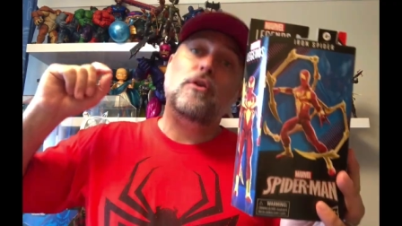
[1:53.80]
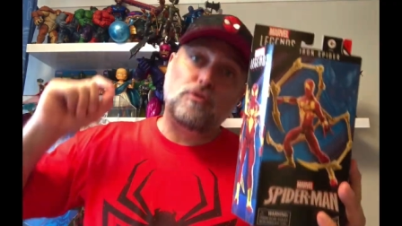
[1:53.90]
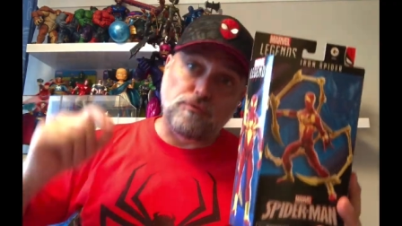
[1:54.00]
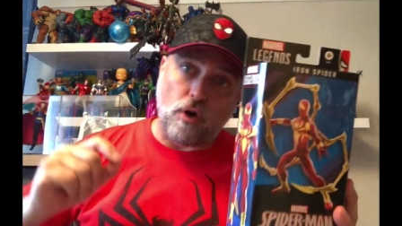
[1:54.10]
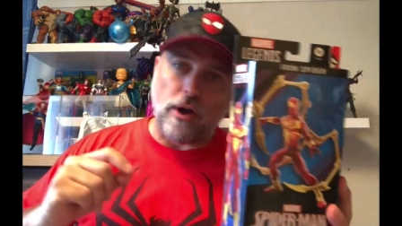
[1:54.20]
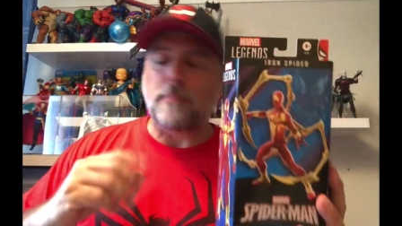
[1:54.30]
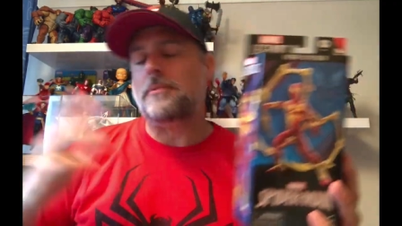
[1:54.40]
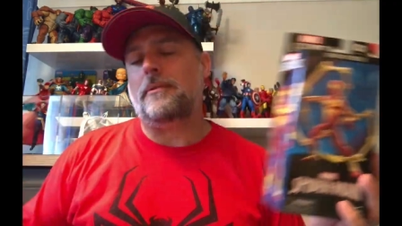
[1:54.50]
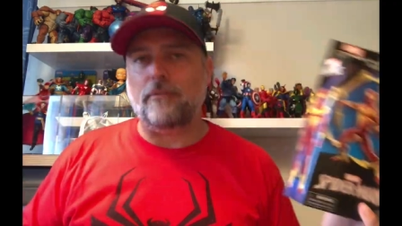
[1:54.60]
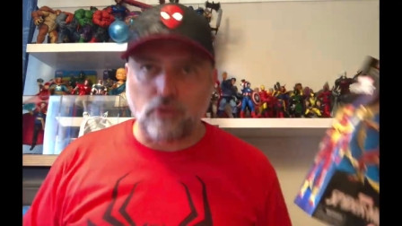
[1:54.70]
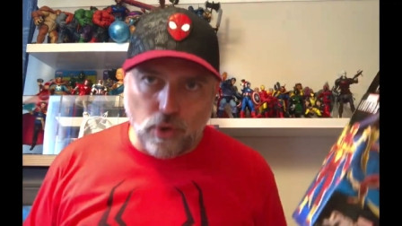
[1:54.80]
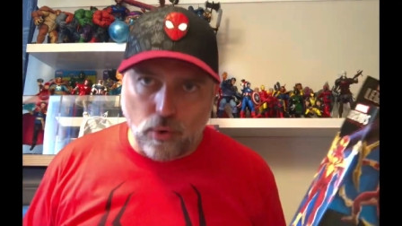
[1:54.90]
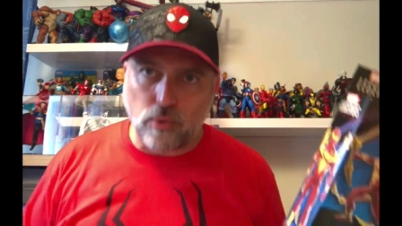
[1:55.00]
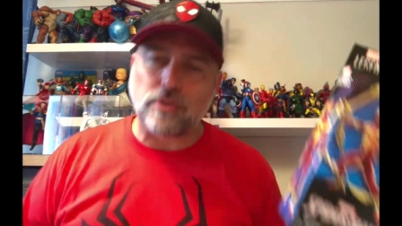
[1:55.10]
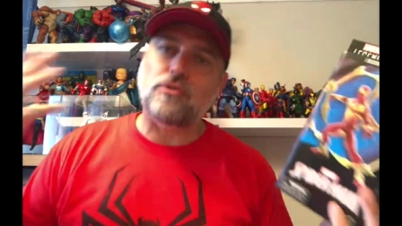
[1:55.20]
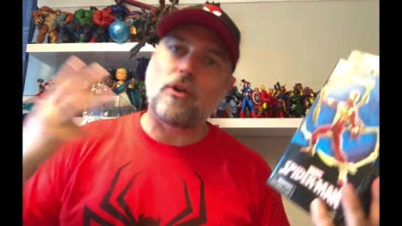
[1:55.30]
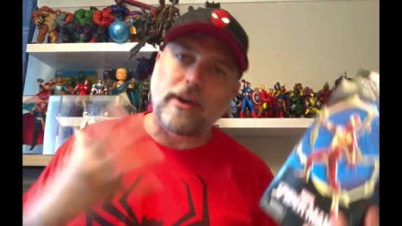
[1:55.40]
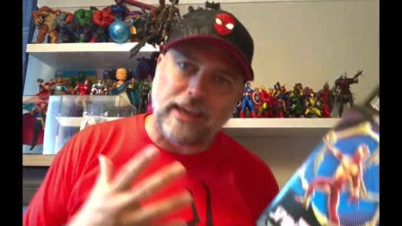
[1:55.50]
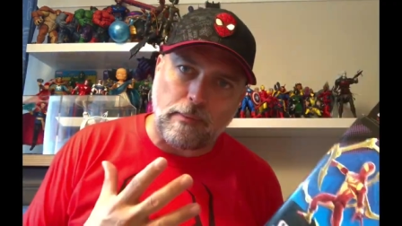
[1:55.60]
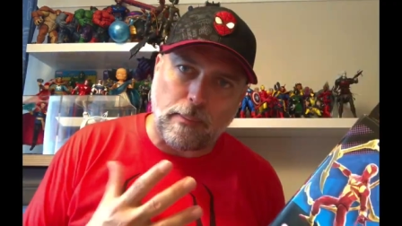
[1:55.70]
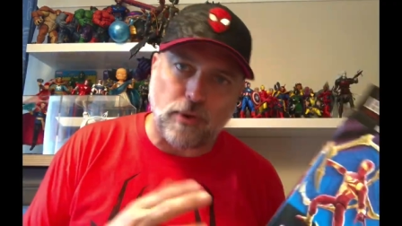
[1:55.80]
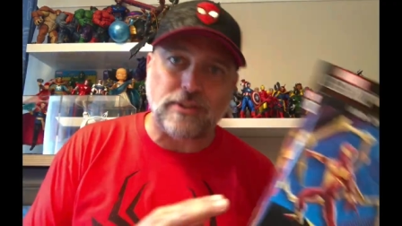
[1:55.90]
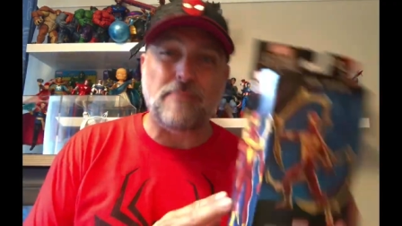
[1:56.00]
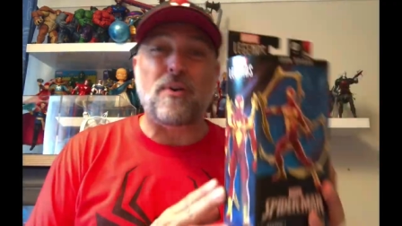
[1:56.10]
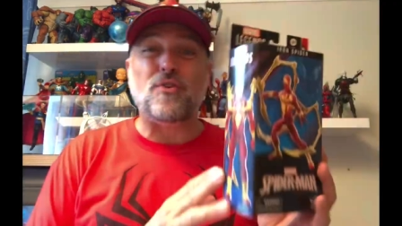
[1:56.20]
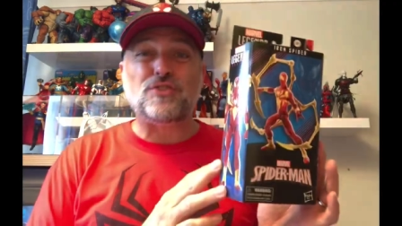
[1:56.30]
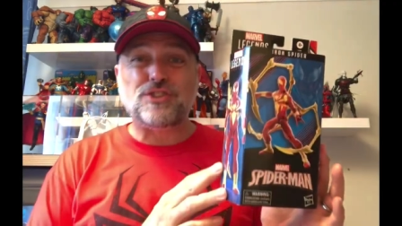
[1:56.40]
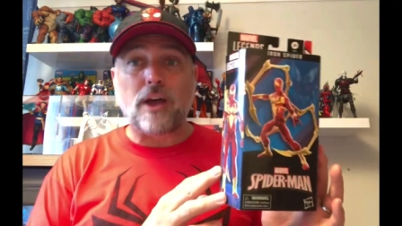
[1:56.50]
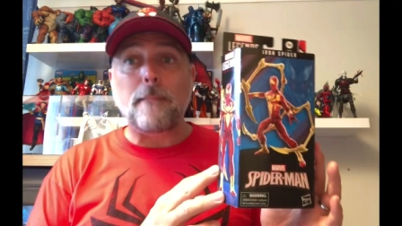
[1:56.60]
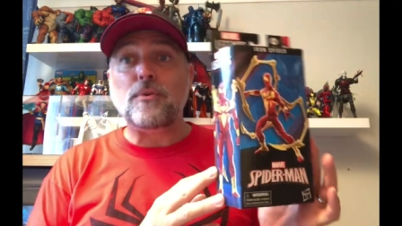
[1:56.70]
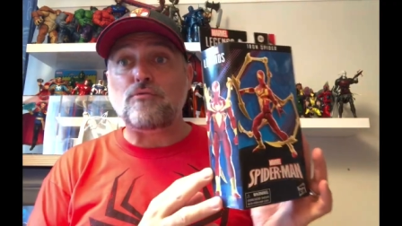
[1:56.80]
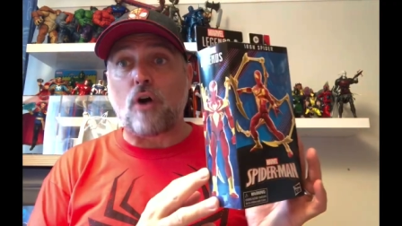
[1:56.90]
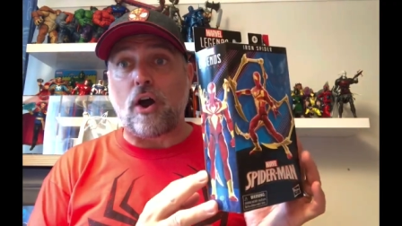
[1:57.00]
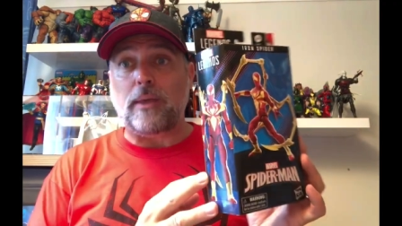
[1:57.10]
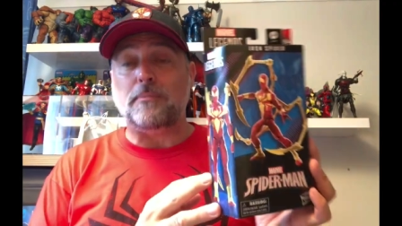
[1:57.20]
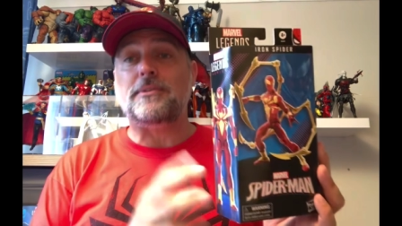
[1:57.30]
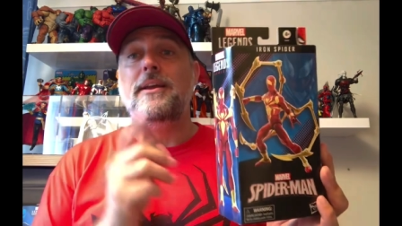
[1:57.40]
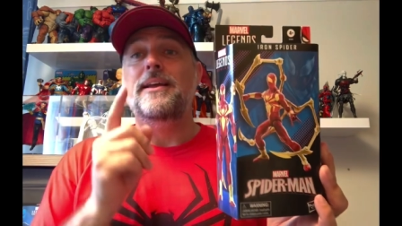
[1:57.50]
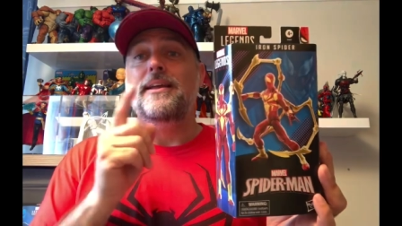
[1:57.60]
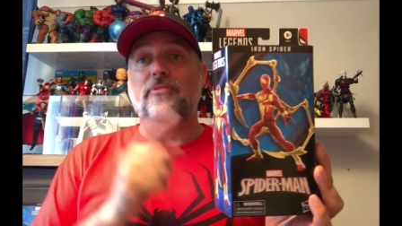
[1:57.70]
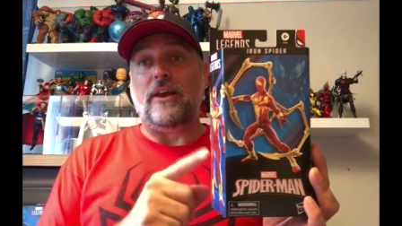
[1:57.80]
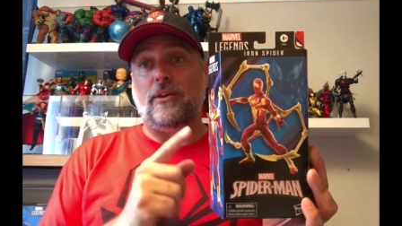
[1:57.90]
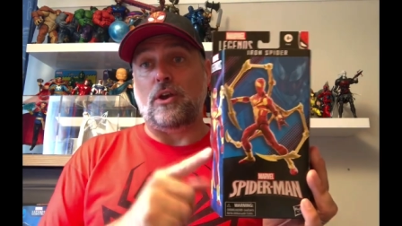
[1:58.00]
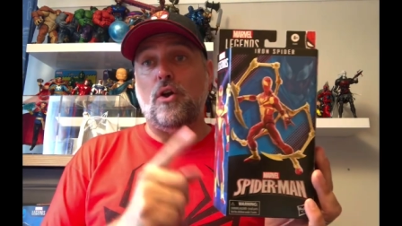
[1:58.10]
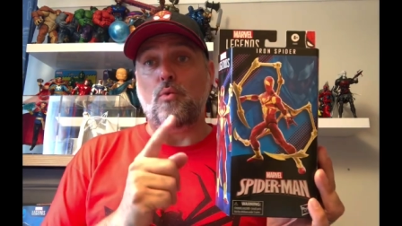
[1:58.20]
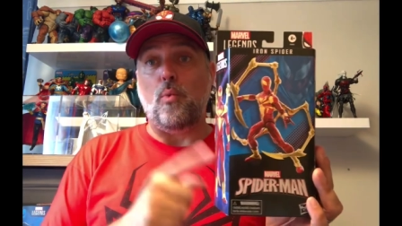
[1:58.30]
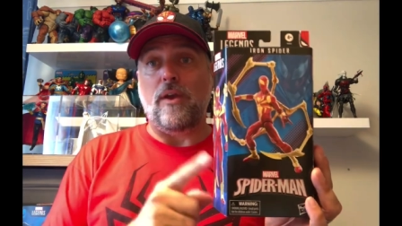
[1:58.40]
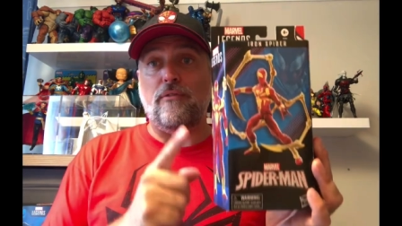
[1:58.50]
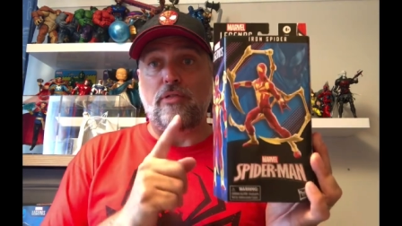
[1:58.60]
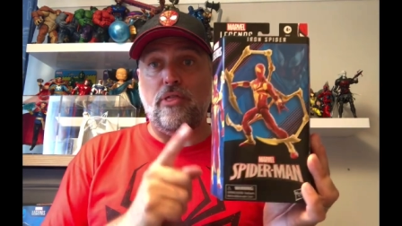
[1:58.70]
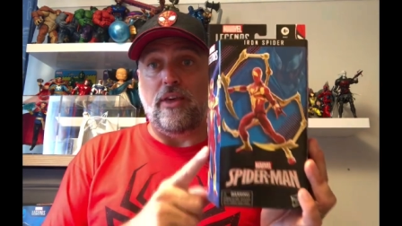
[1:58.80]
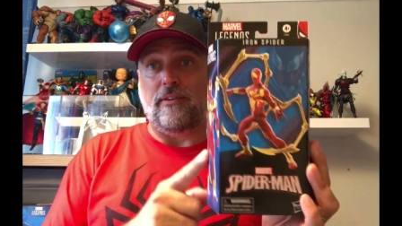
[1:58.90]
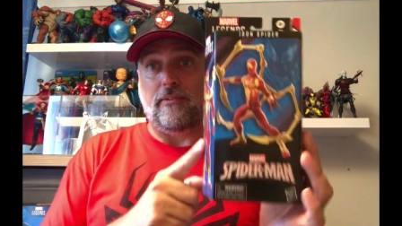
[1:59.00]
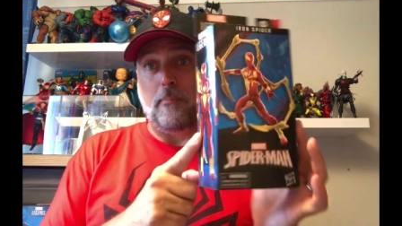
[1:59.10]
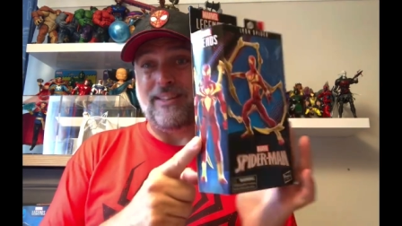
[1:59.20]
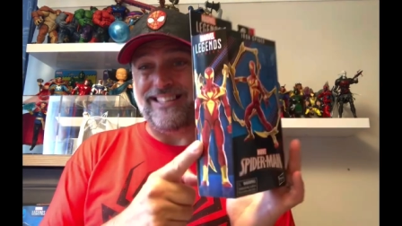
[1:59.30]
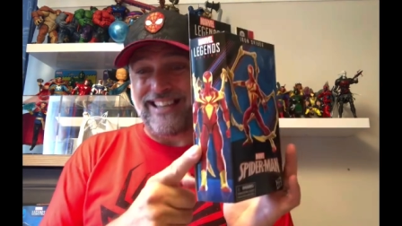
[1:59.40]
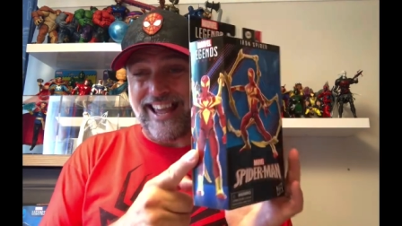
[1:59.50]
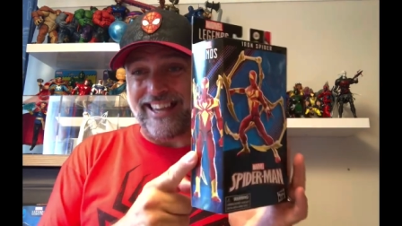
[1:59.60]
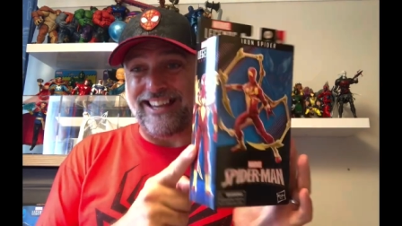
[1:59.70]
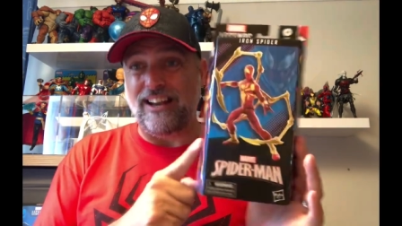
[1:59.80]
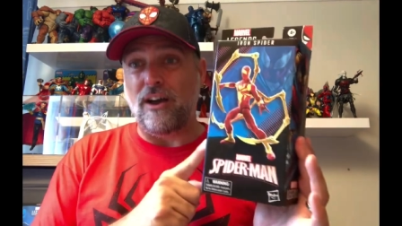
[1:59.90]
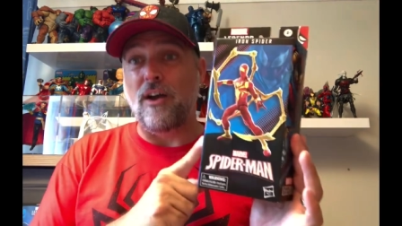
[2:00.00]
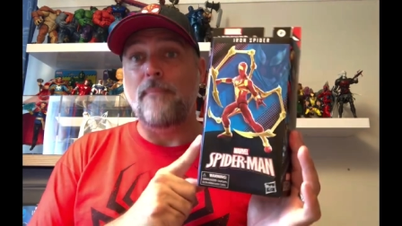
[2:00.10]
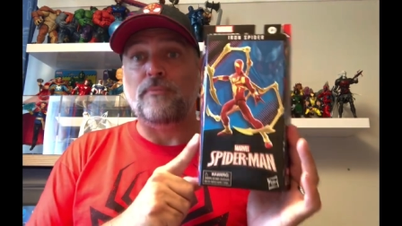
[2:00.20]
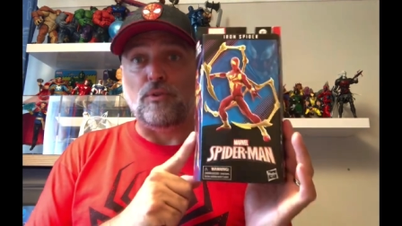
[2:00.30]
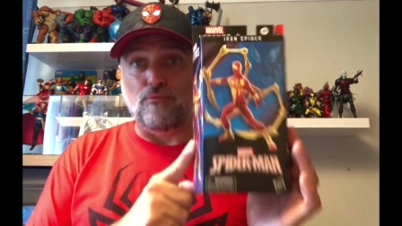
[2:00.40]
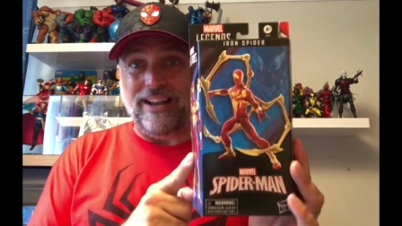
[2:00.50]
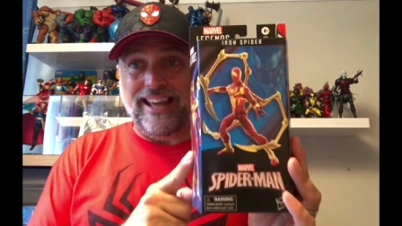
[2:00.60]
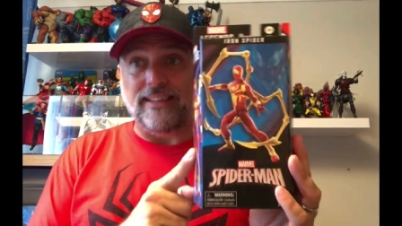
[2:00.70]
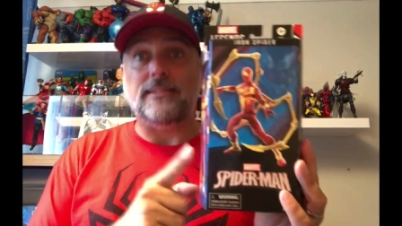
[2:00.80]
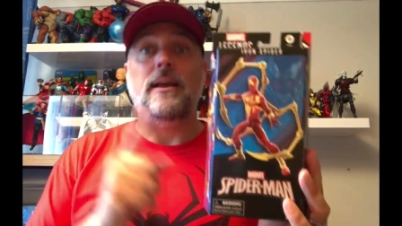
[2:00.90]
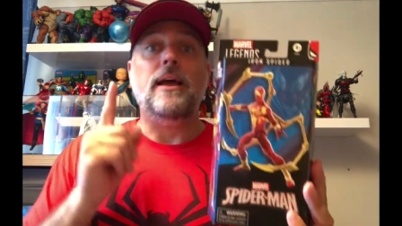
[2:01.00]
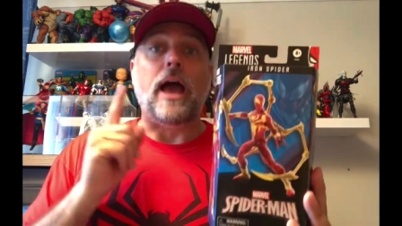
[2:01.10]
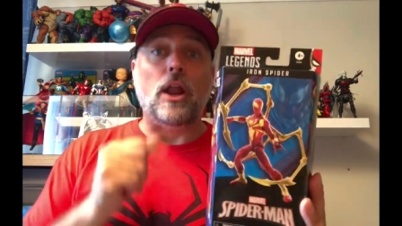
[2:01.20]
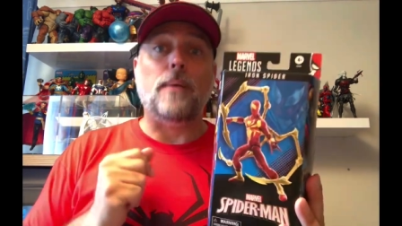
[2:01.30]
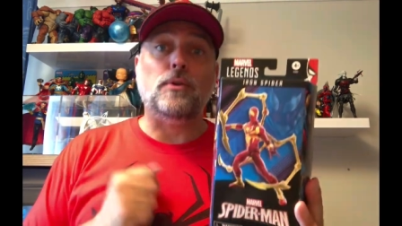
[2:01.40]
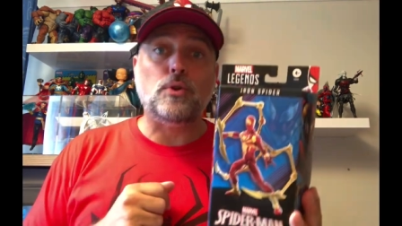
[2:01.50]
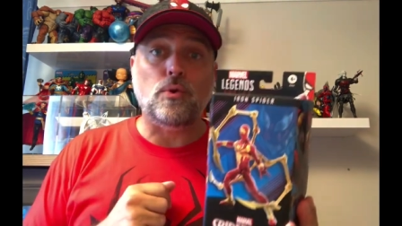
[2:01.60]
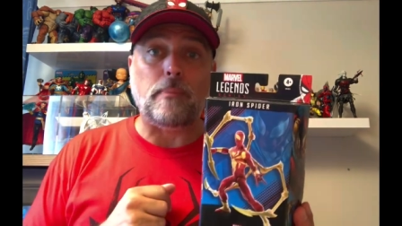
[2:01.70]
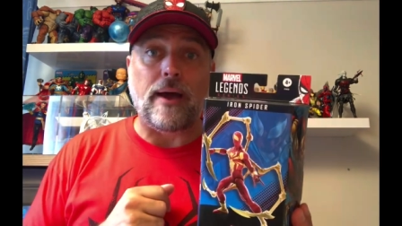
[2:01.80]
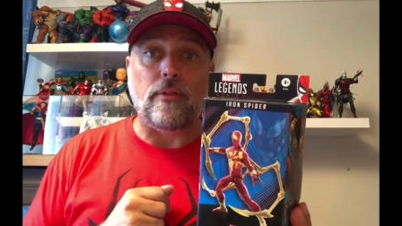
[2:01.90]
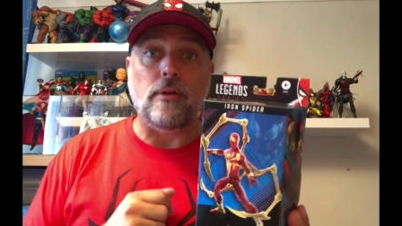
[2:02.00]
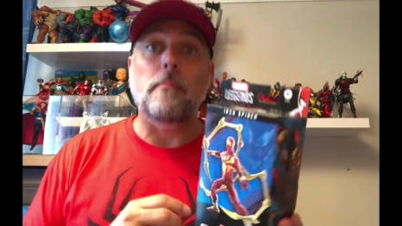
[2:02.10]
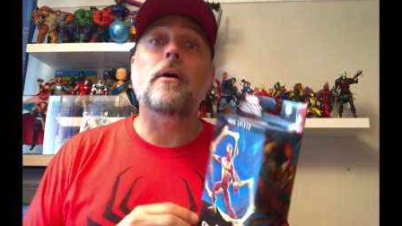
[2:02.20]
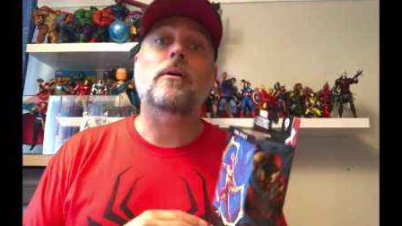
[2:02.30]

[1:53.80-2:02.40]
gripes, of course. I try and keep it positive. I've got some gripes that go with this particular release. And I'm going to talk about them